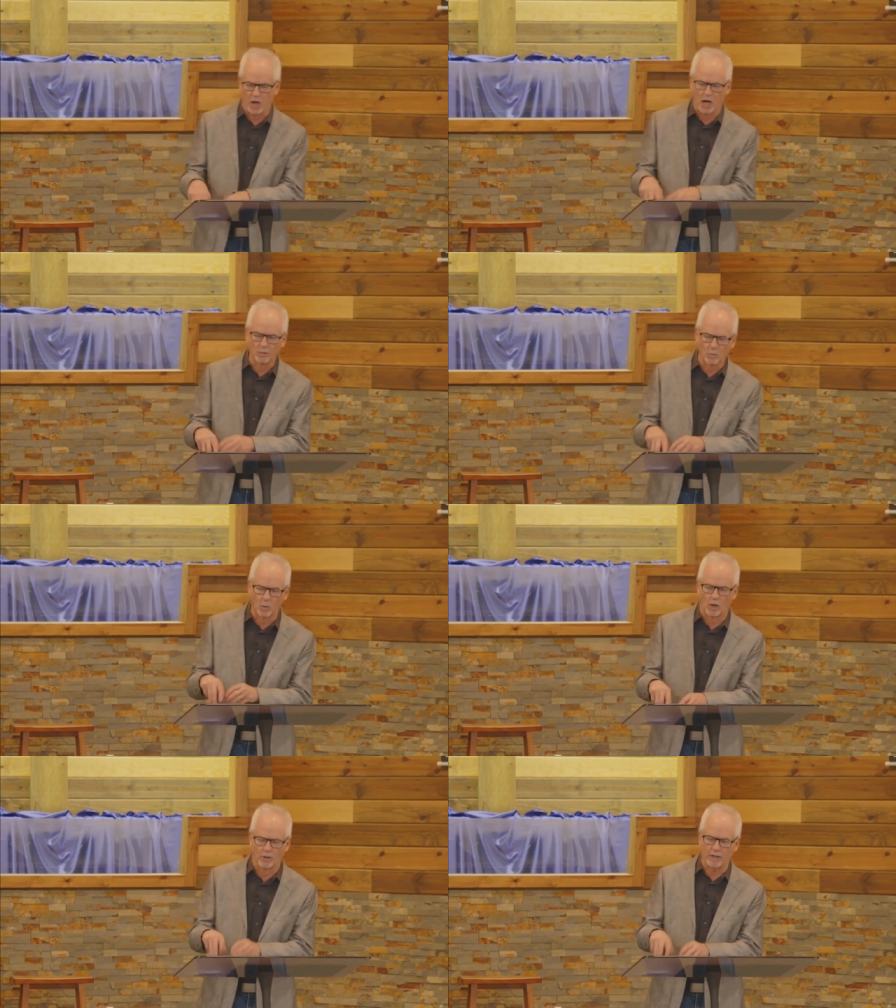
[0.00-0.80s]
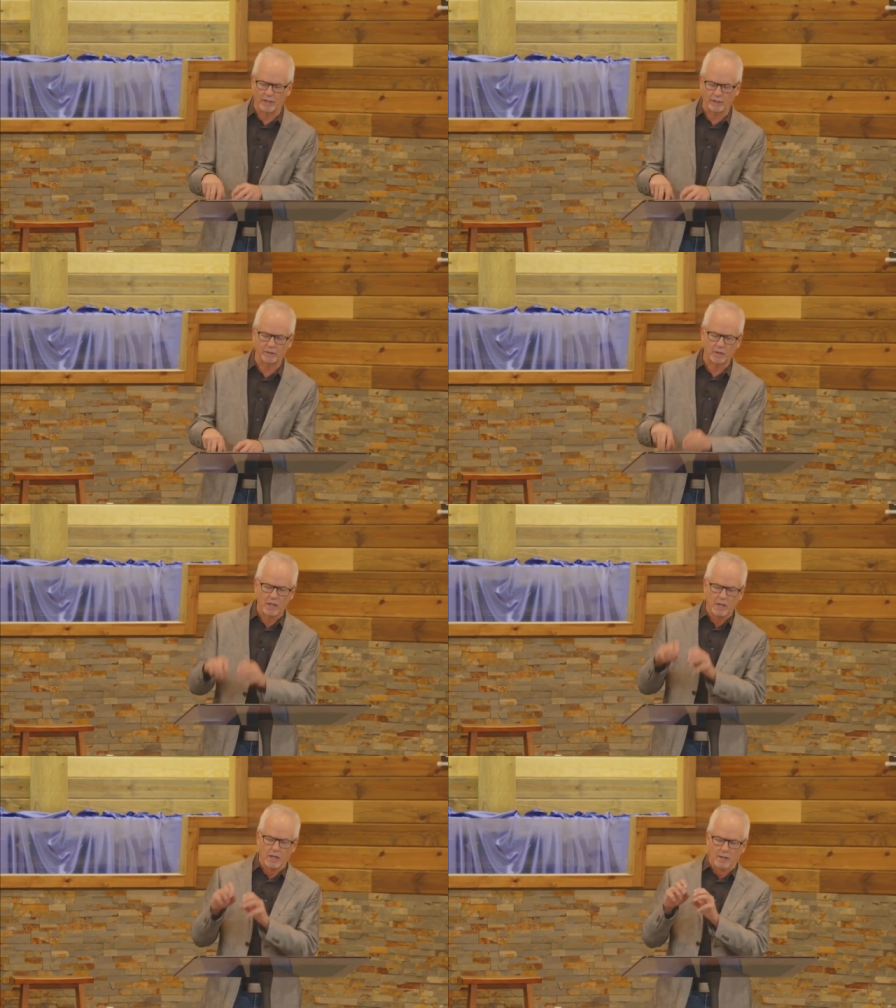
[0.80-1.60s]
unworthiness,
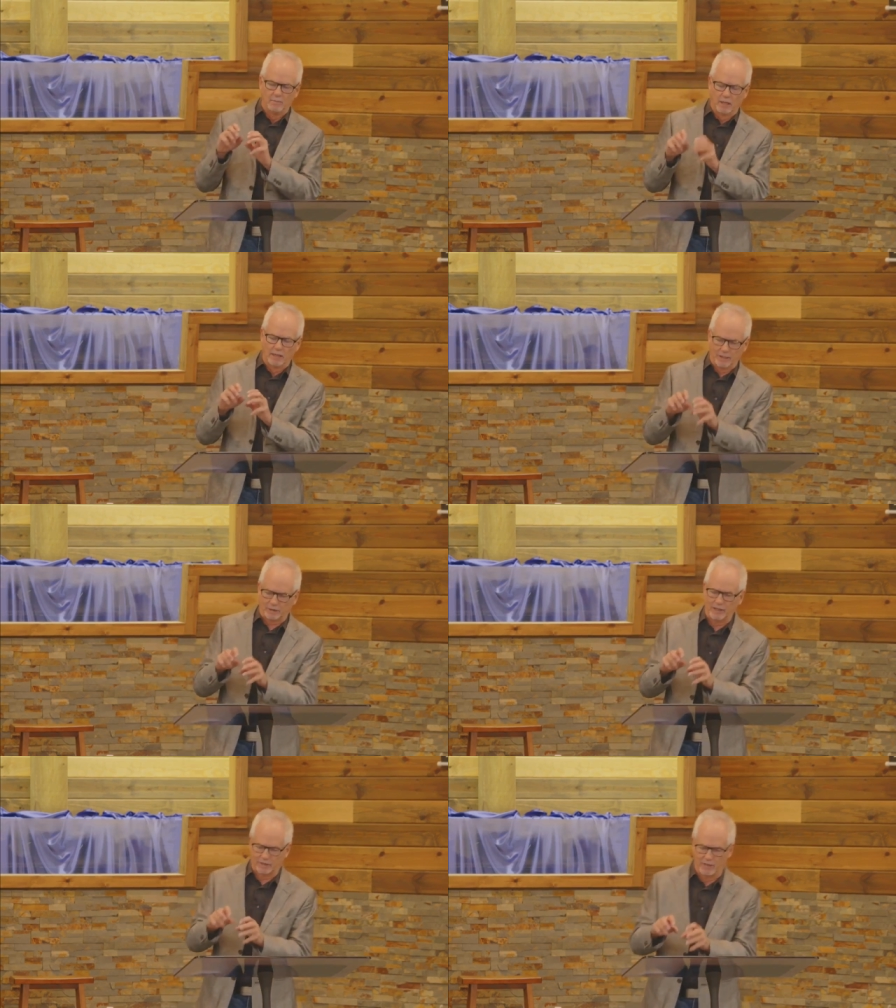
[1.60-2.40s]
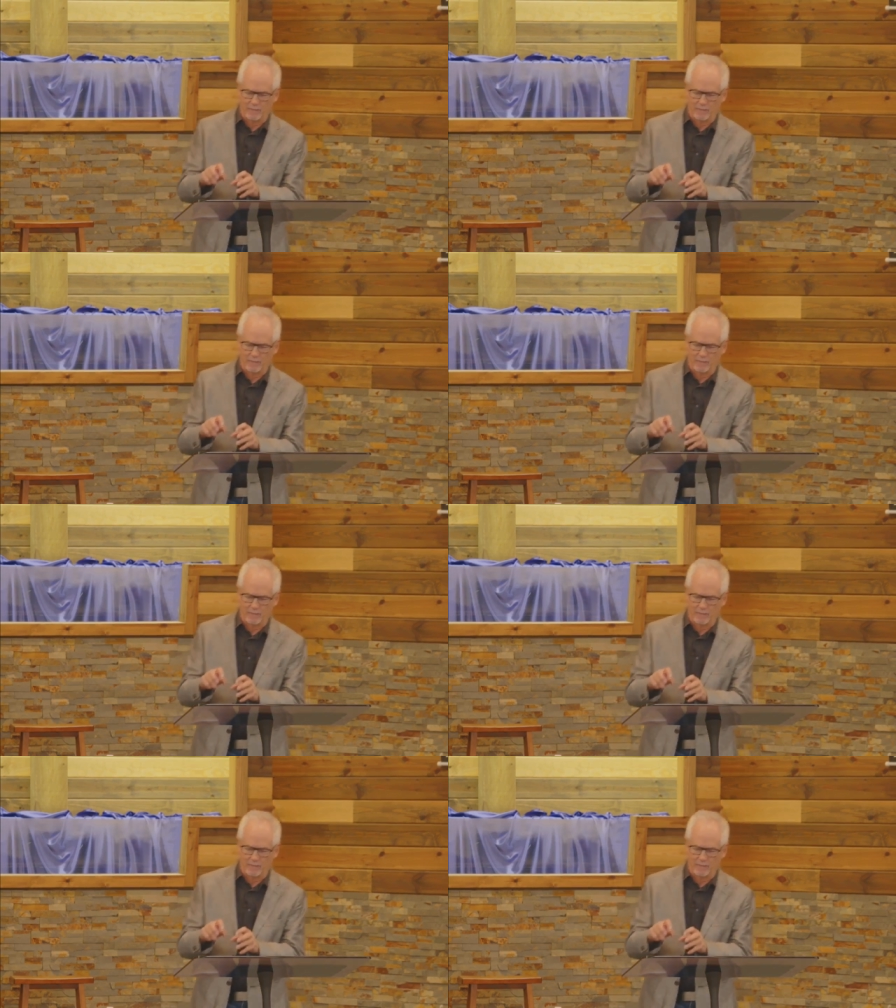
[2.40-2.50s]
but listen to